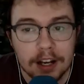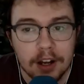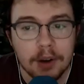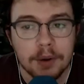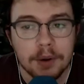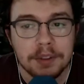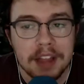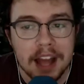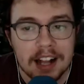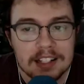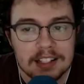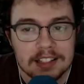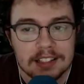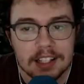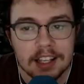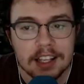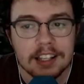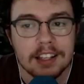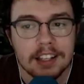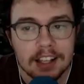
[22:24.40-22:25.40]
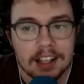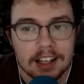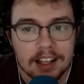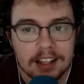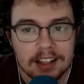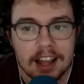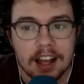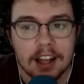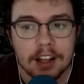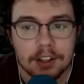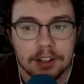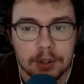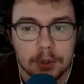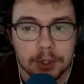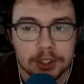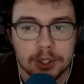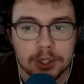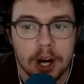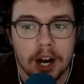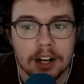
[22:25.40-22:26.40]
That's like that you were
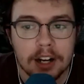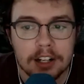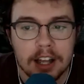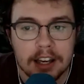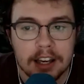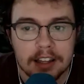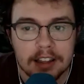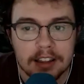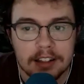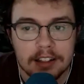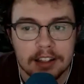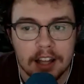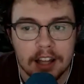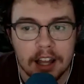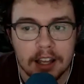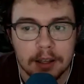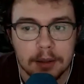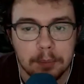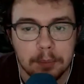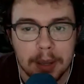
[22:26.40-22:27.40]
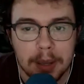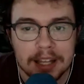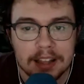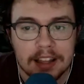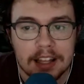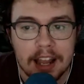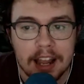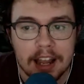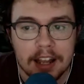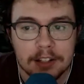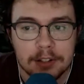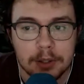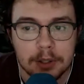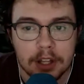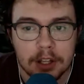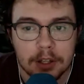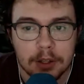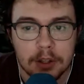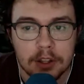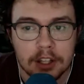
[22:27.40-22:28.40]
trying to like pick the answer that
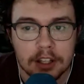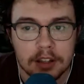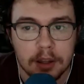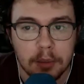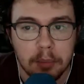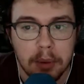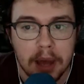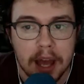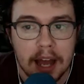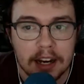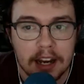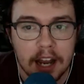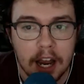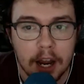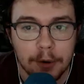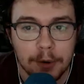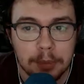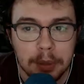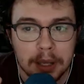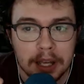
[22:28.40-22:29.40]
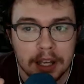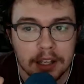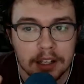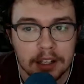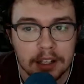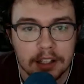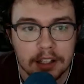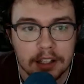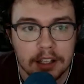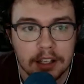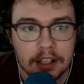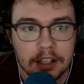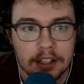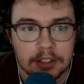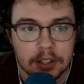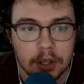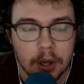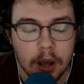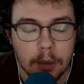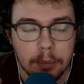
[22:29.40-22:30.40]
you think the bad guy would pick.
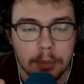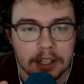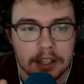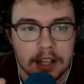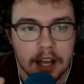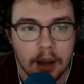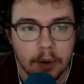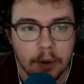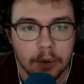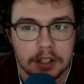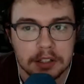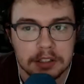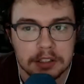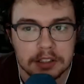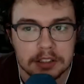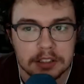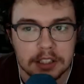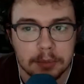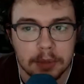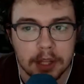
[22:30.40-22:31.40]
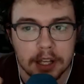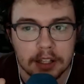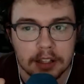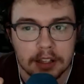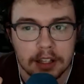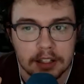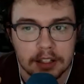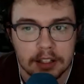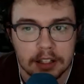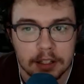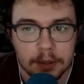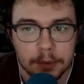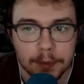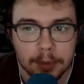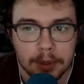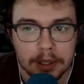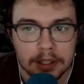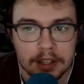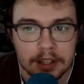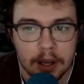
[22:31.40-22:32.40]
So I picked that one because it seemed like he would
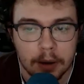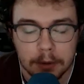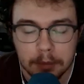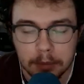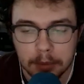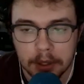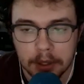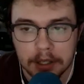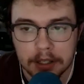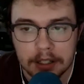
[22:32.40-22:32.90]
pick that one, but I